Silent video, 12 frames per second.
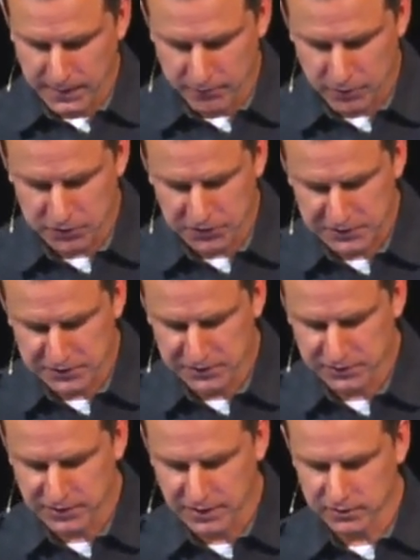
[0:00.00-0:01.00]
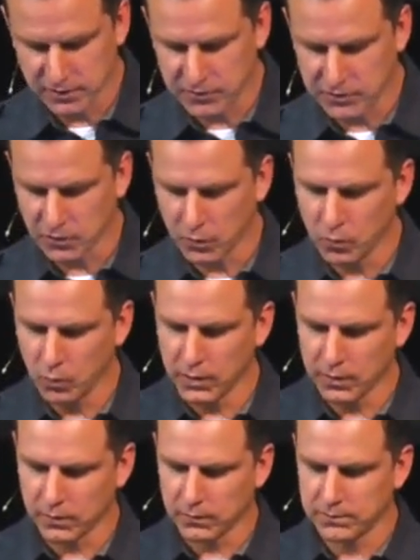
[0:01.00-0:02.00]
Verse 18 says, of his own
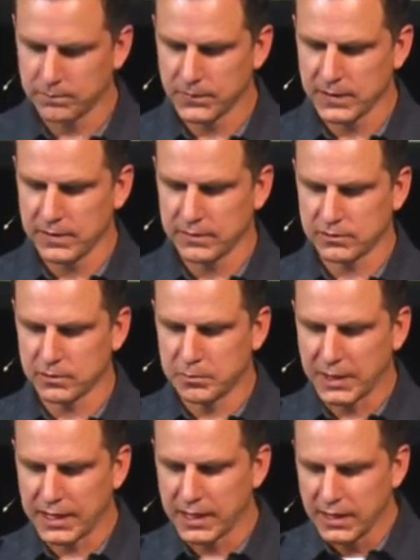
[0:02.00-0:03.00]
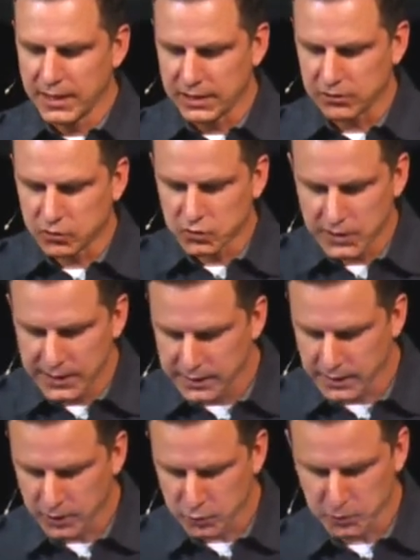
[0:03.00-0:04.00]
will, this is by his great
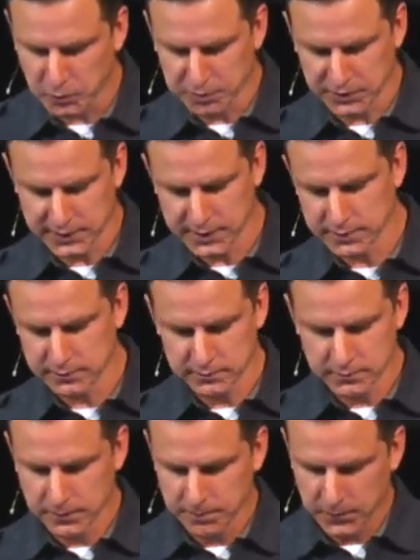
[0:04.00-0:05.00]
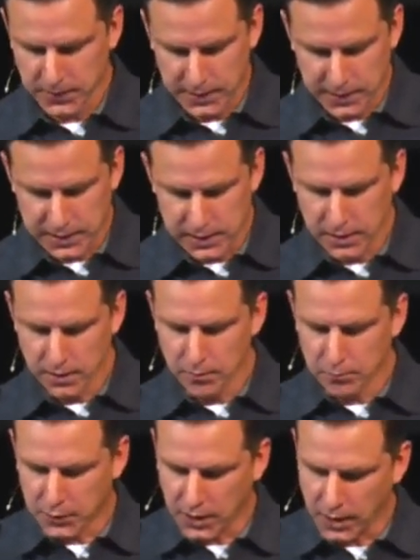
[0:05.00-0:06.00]
gospel plan, he
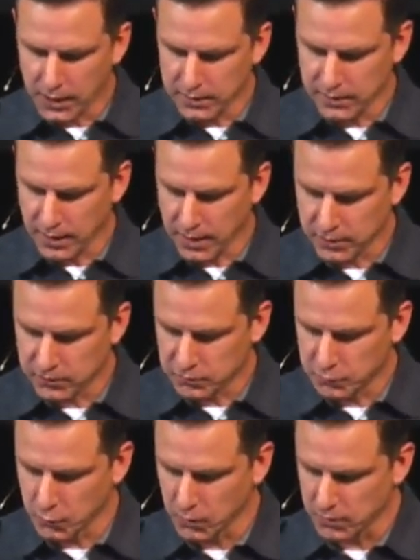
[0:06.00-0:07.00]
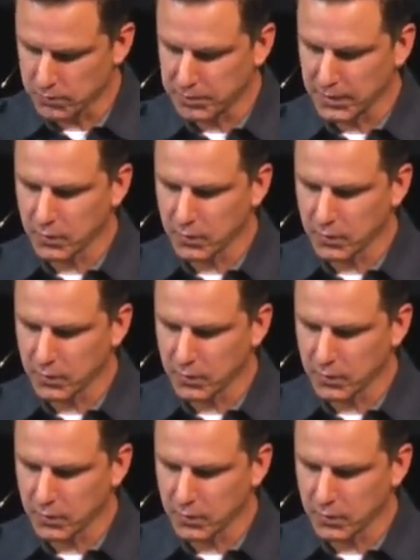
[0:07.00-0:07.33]
brought us forth by